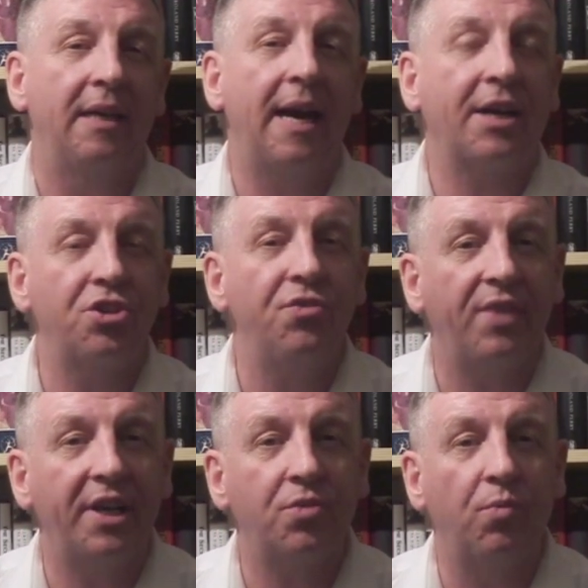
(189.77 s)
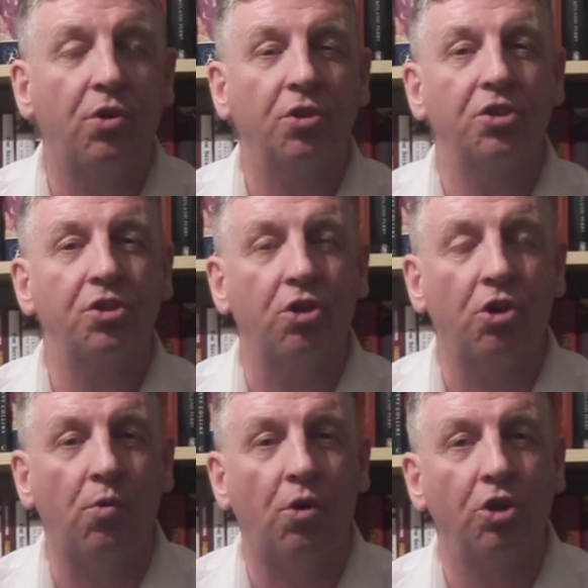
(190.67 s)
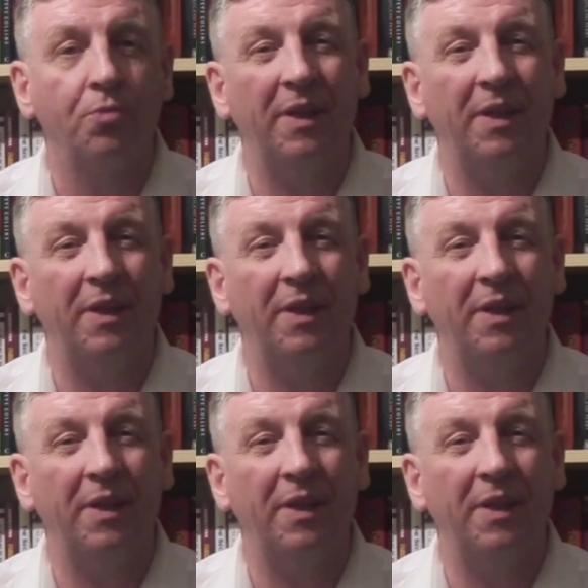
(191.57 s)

Action, Race, War to Door Wars,